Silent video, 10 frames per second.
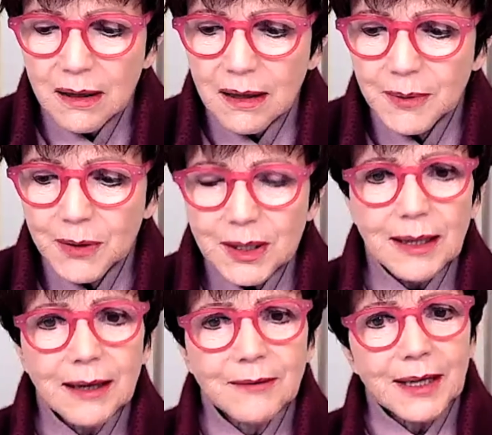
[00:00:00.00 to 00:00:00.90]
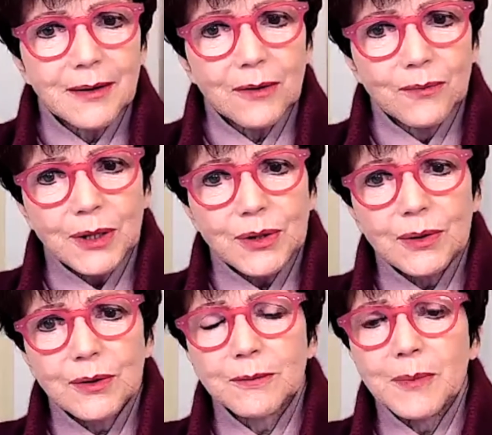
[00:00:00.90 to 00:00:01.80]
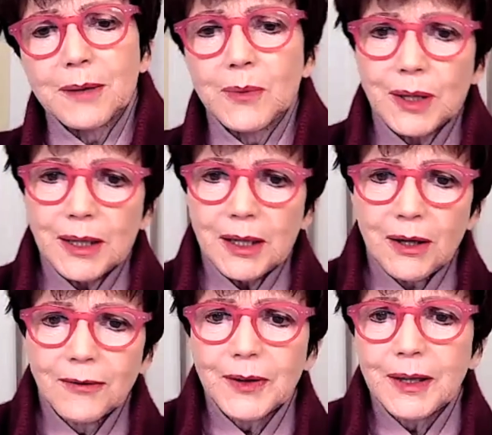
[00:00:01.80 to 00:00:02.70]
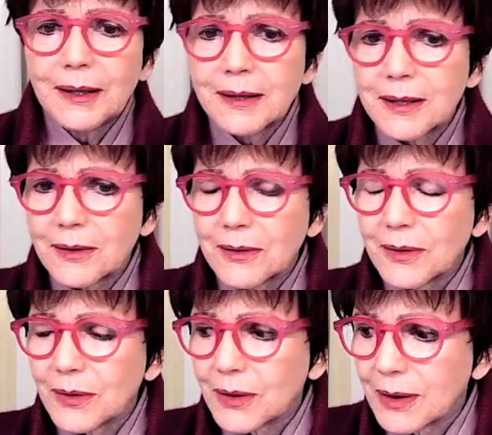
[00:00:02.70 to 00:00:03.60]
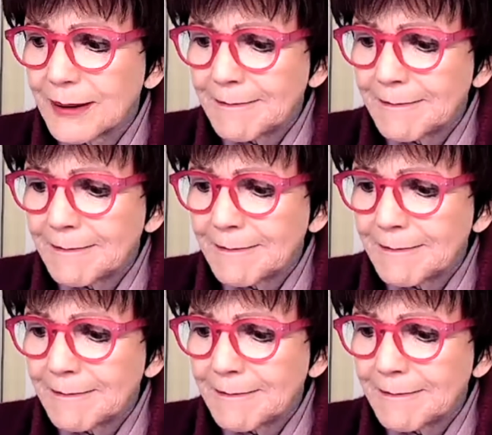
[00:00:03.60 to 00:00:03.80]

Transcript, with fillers: Because I loved had the ritual of my morning coffee and so on, you know.